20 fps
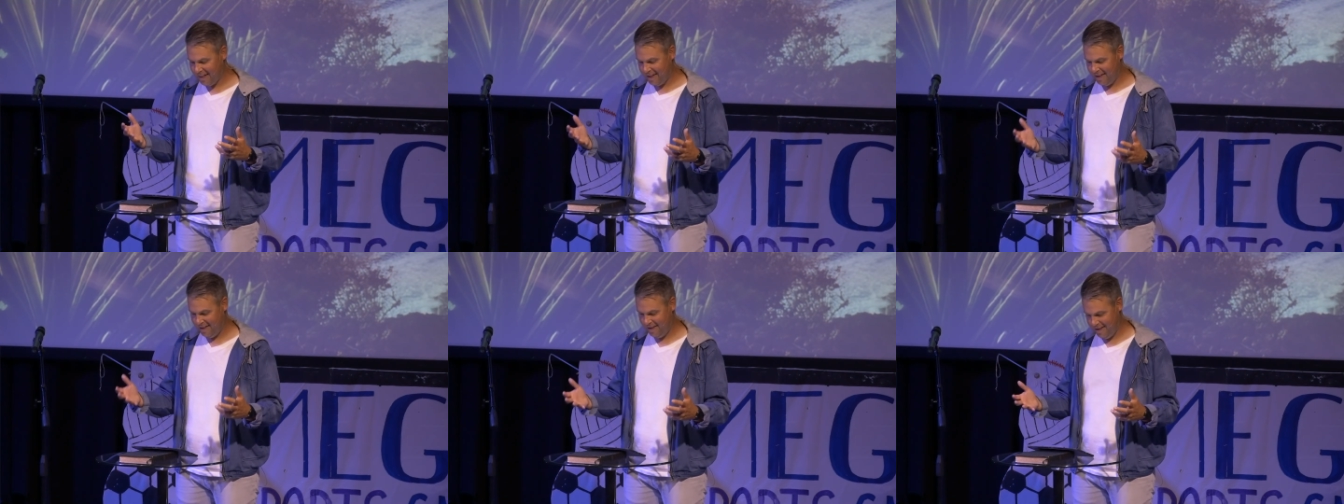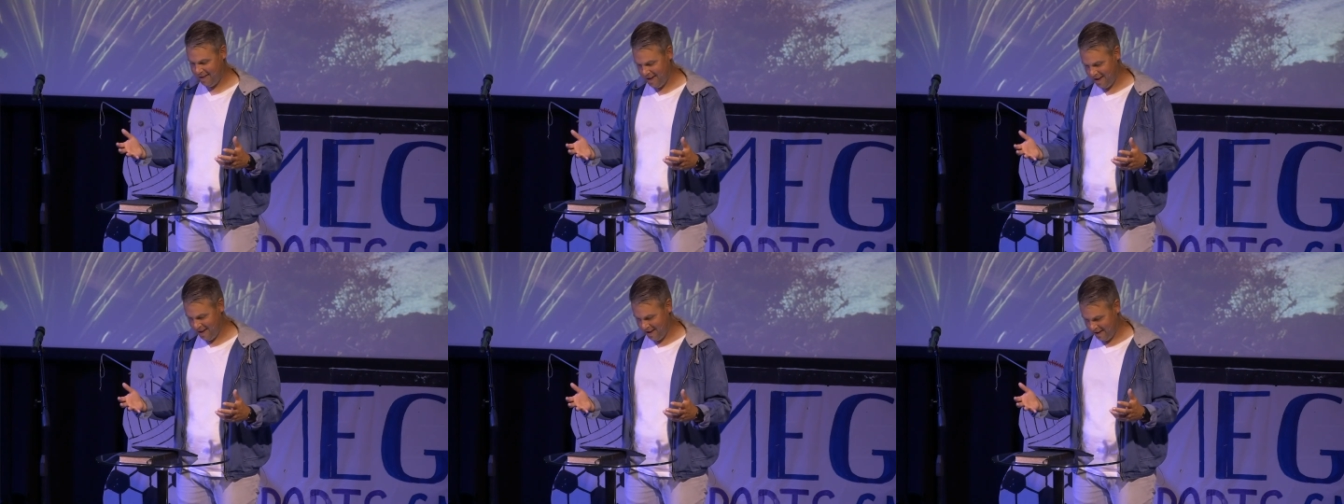
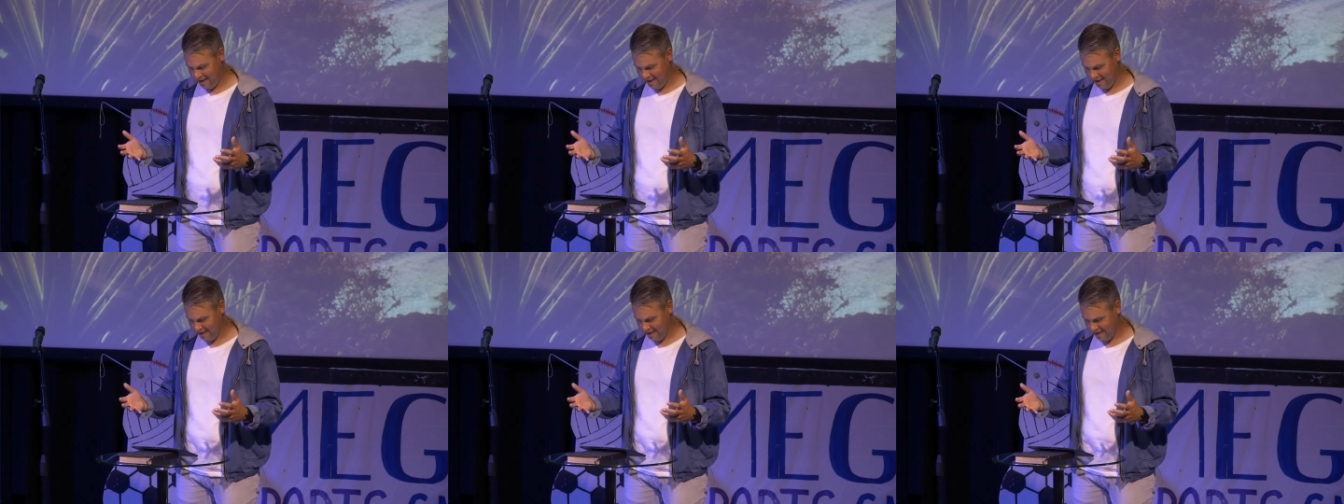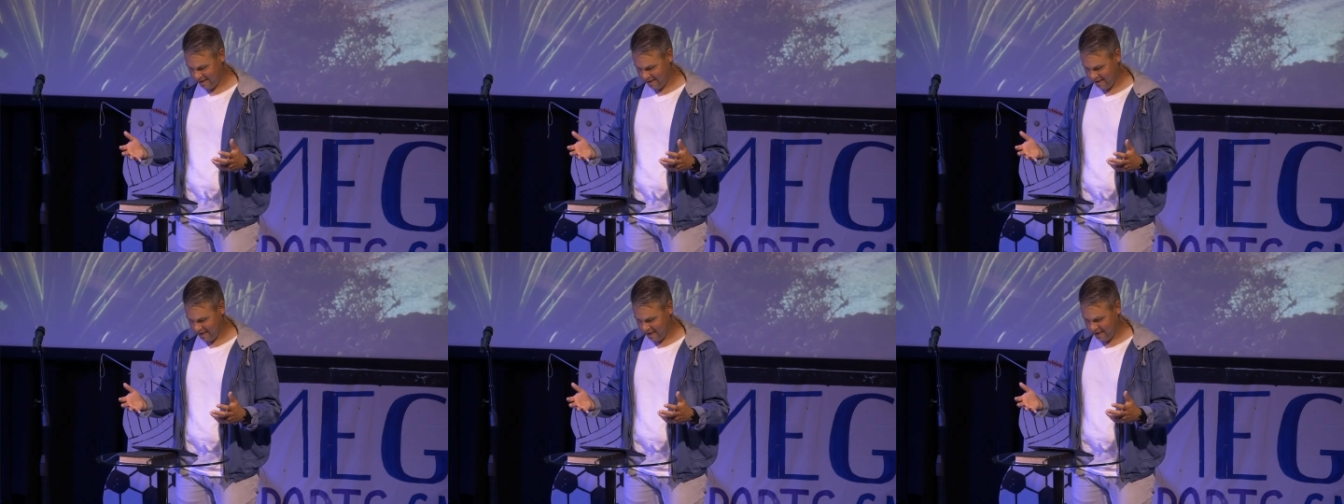see,
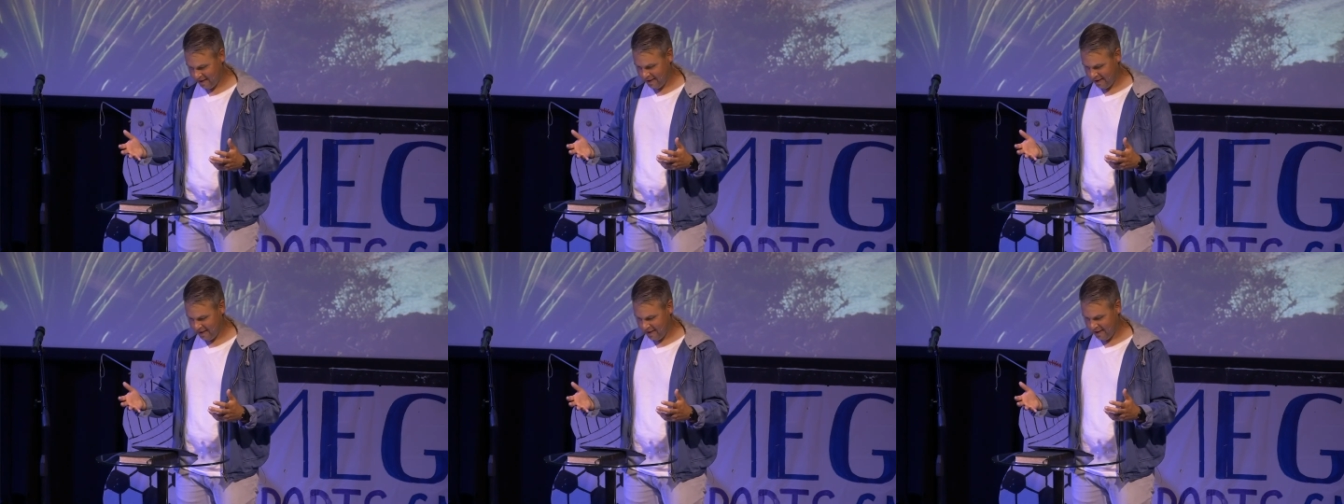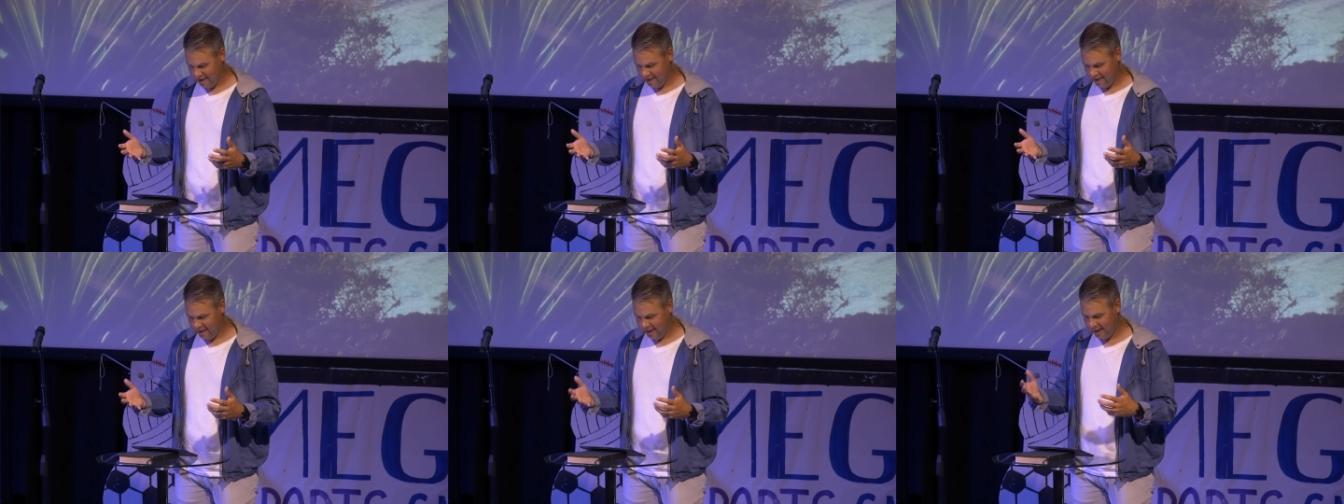
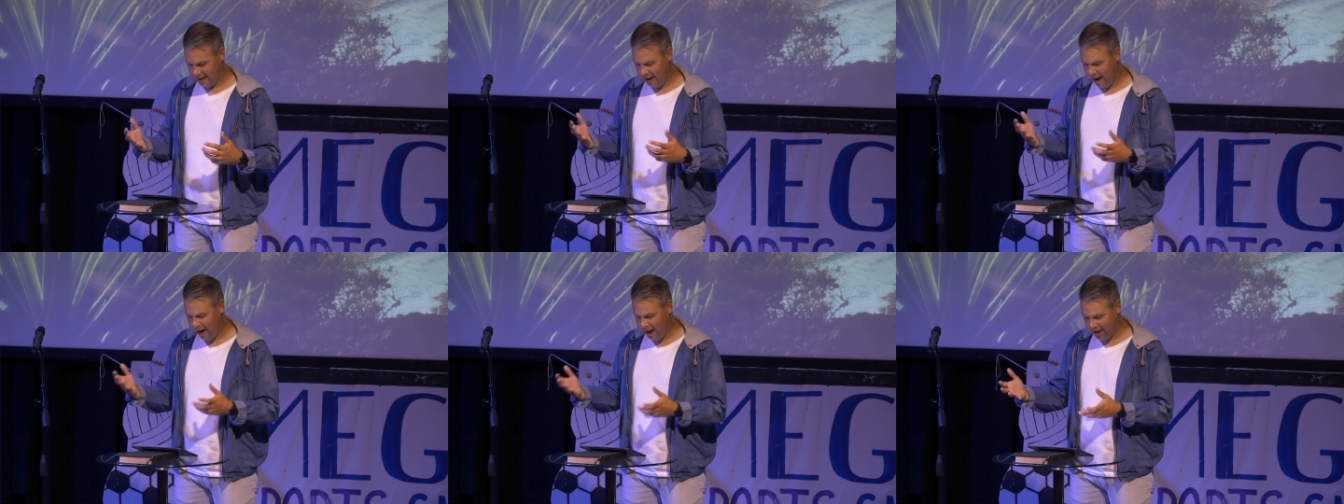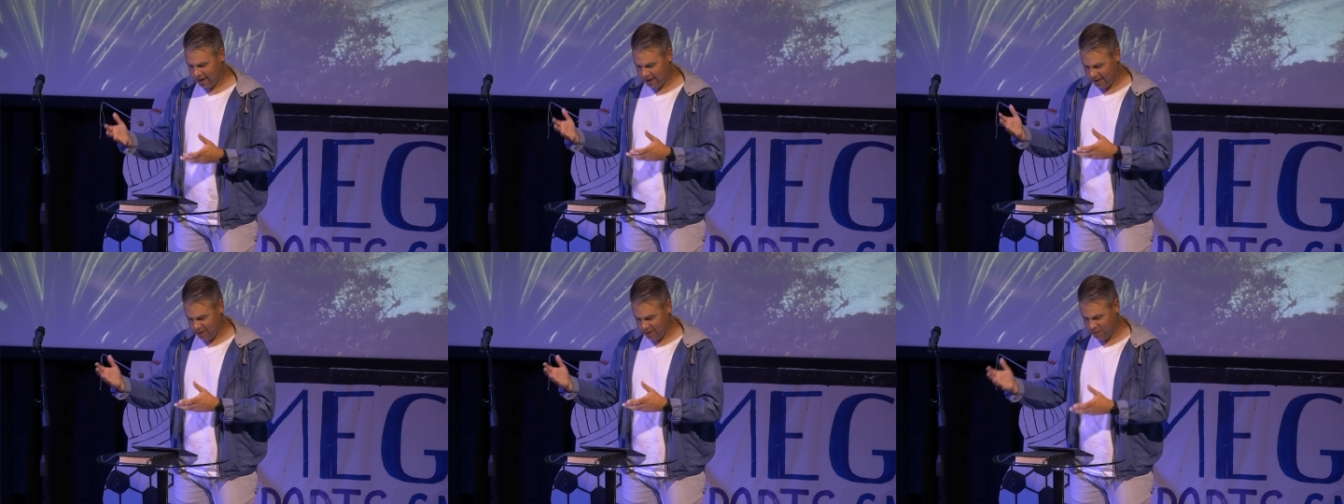that God is